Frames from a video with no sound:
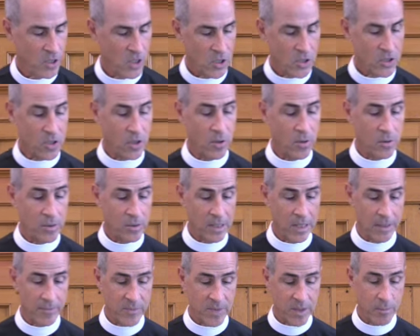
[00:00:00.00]
So
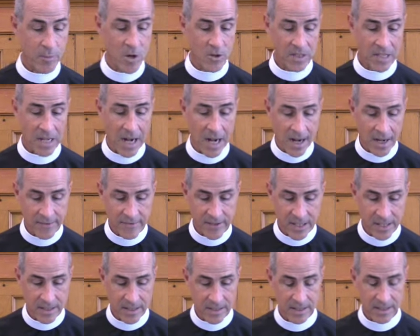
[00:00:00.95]
the most
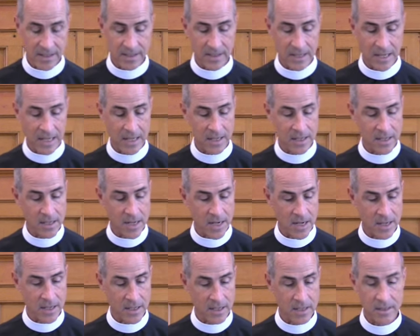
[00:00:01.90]
obvious and
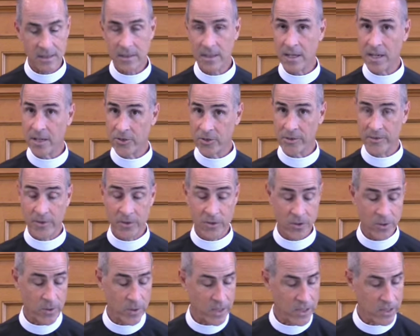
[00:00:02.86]

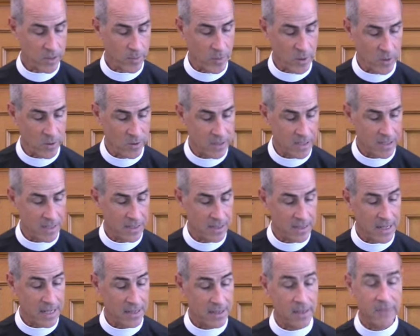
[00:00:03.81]
non-controversial, I suppose, is
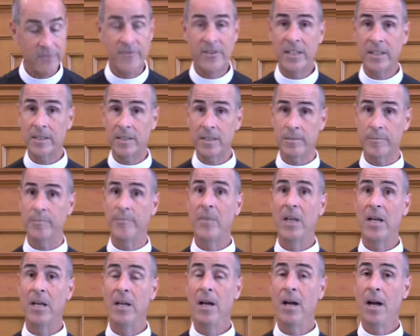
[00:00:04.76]
that the victim
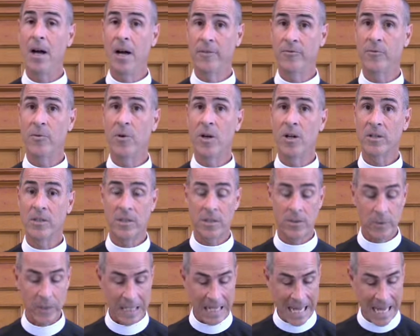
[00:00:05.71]
of
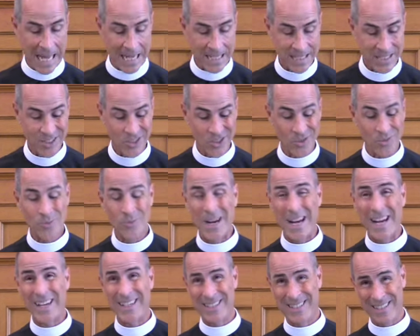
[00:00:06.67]
wrongdoing has
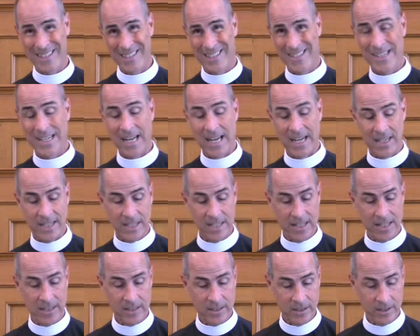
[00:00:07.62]
direct
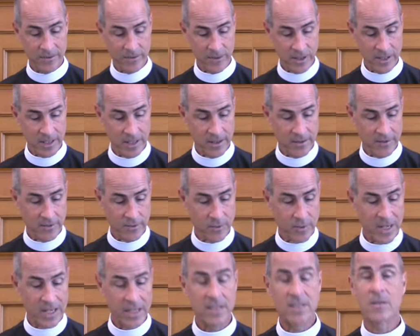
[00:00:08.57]
standing to forgive,
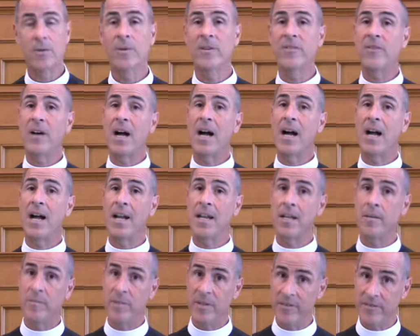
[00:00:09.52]
right? So if I
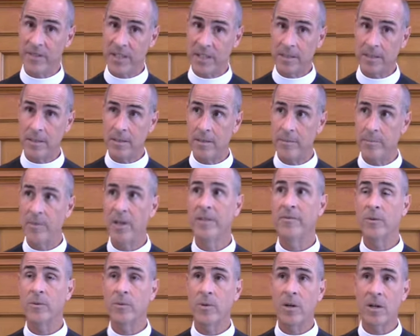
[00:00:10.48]
am a victim
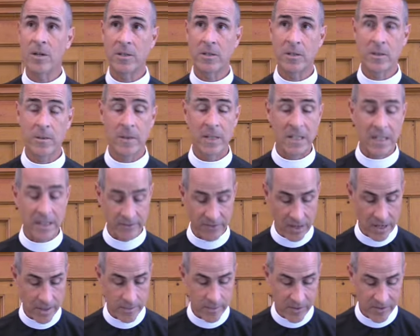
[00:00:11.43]
of a wrongdoing, if
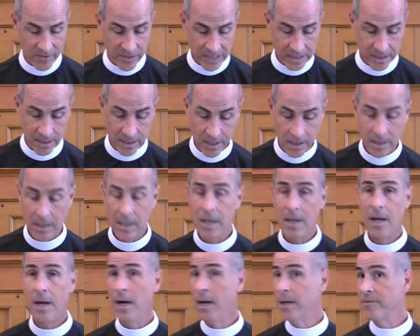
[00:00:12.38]
I'm a victim
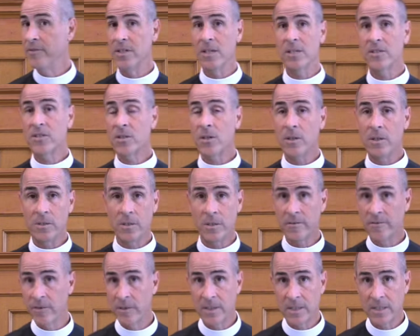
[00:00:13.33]
of an
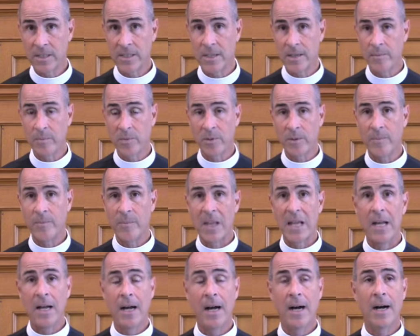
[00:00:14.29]
assault, for example,
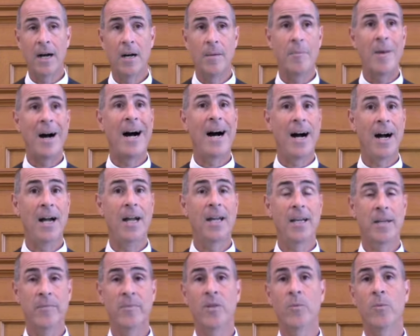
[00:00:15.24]
I
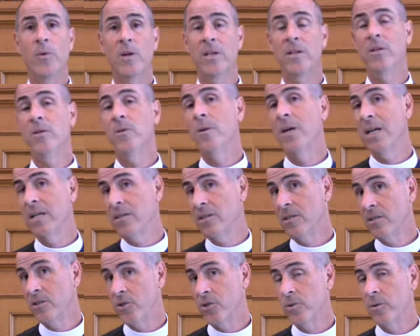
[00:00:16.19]
am the one who has
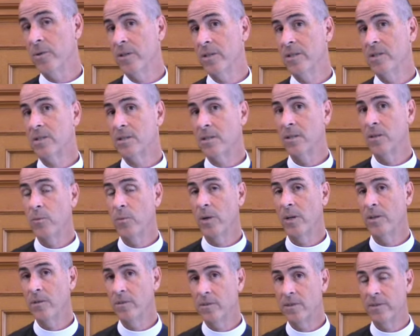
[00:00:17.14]
the choice
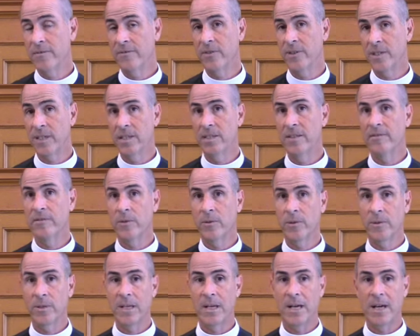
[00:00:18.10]
whether to forgive
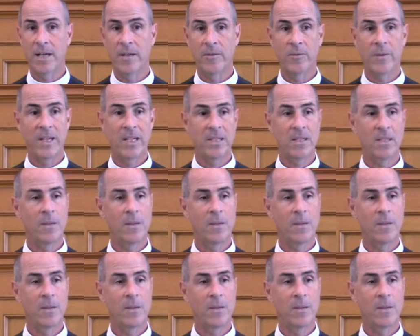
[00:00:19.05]
or not, right?